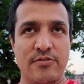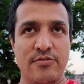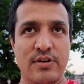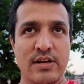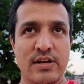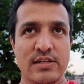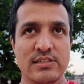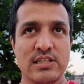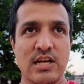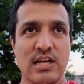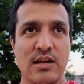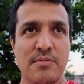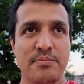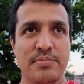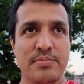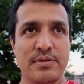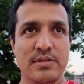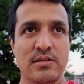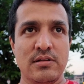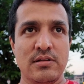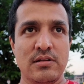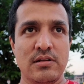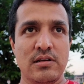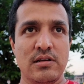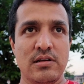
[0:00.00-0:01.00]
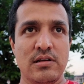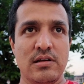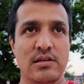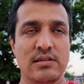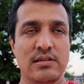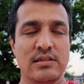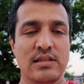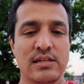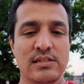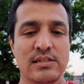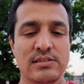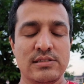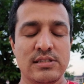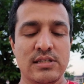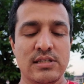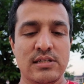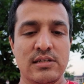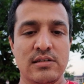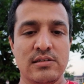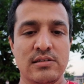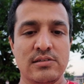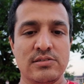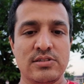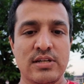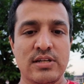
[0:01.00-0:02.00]
for example, there is
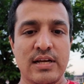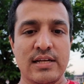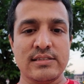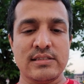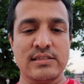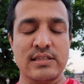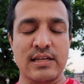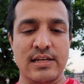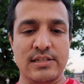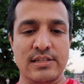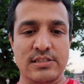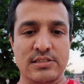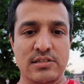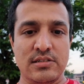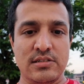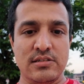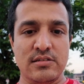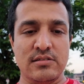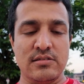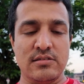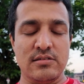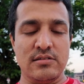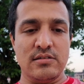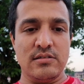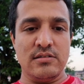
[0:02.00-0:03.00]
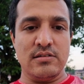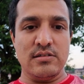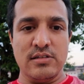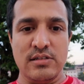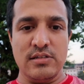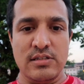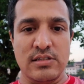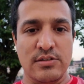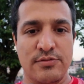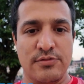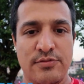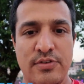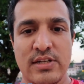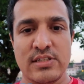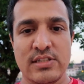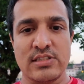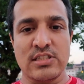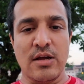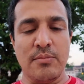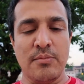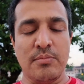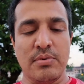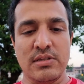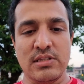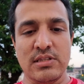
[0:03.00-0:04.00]
a transaction. For
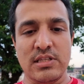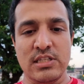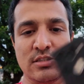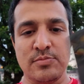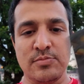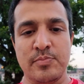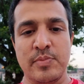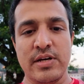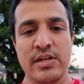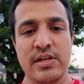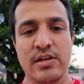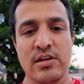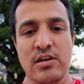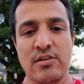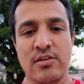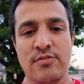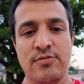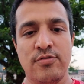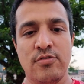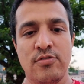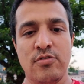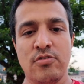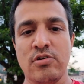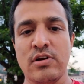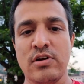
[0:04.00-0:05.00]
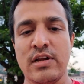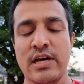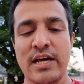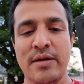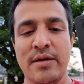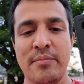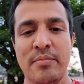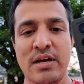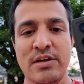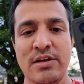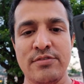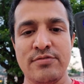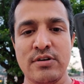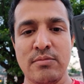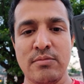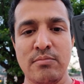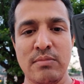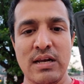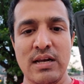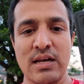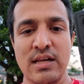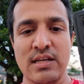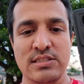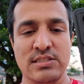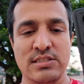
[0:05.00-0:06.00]
example, this particular phone I buy from
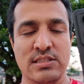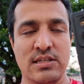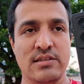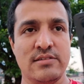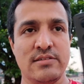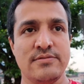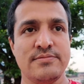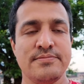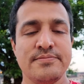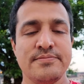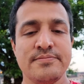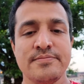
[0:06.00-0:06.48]
Malaysia.